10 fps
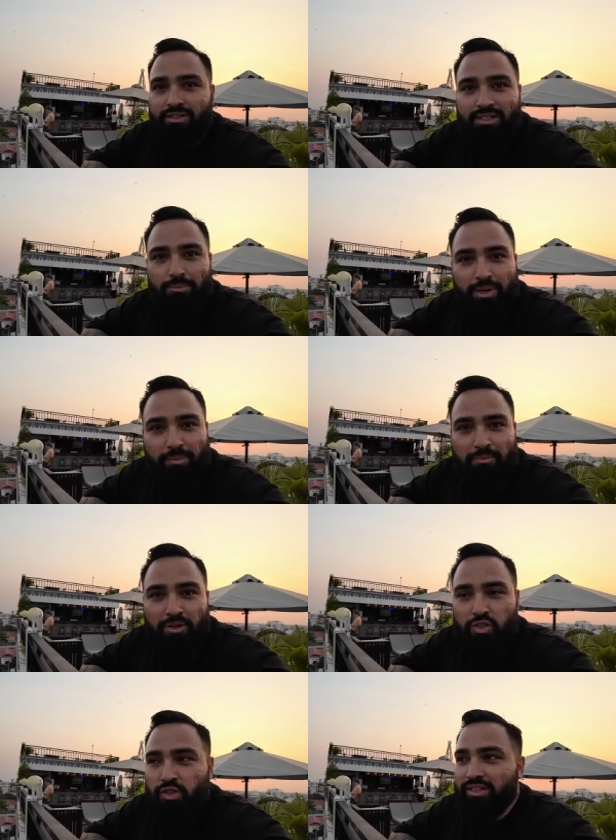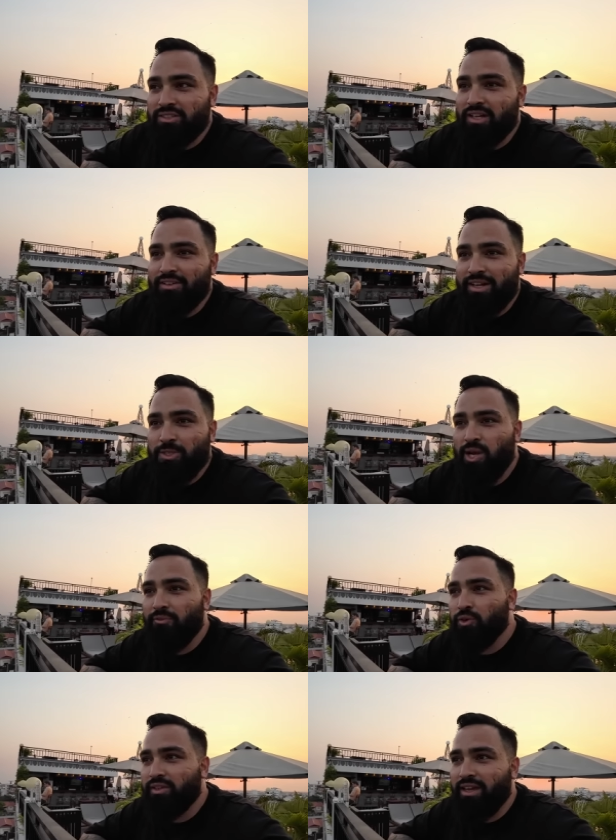in Siem Reap. Let me know what you guys thought of that
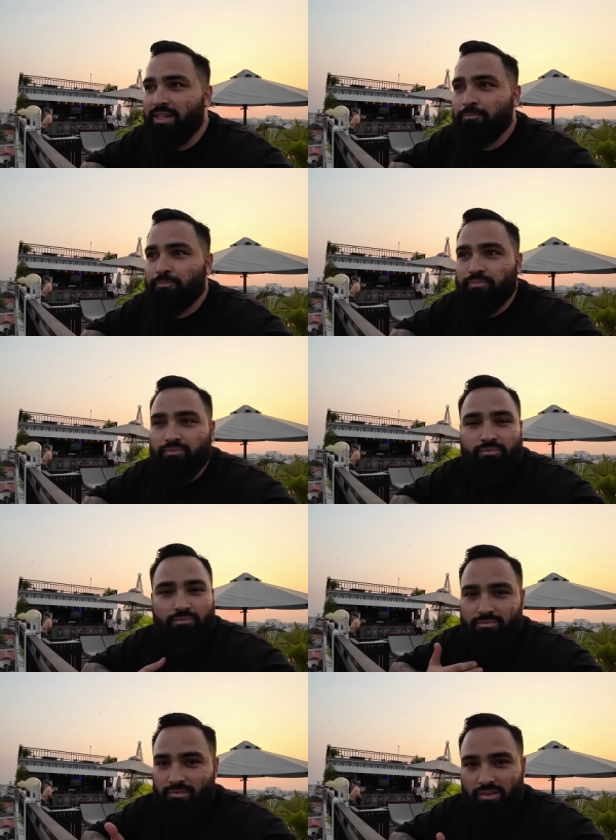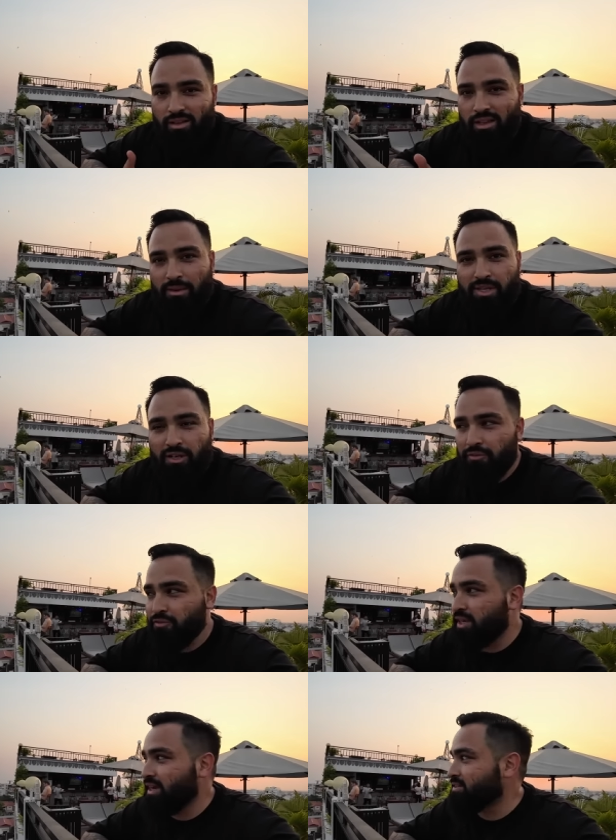travel day. Let me know
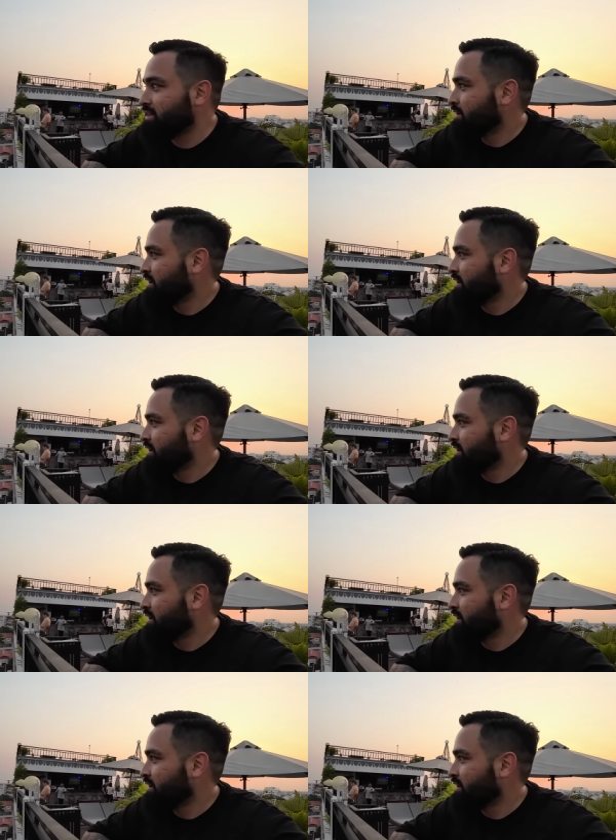if you guys